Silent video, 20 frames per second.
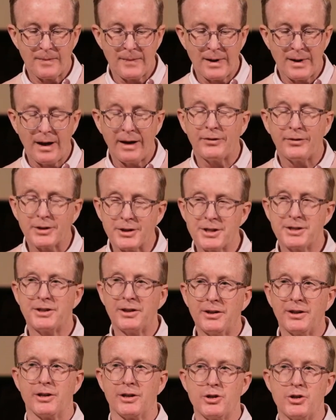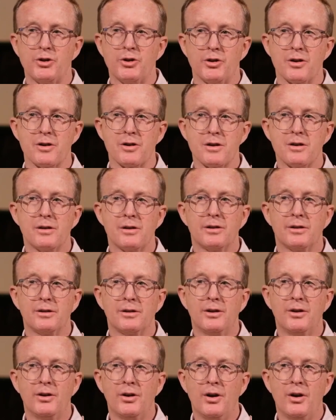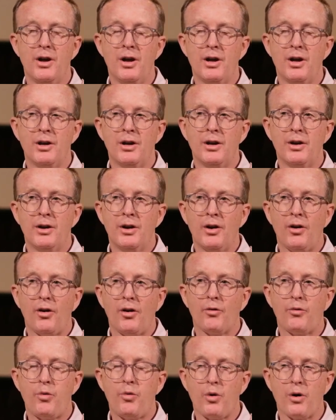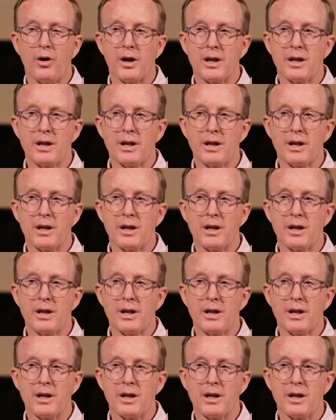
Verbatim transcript: If you're still unsure of what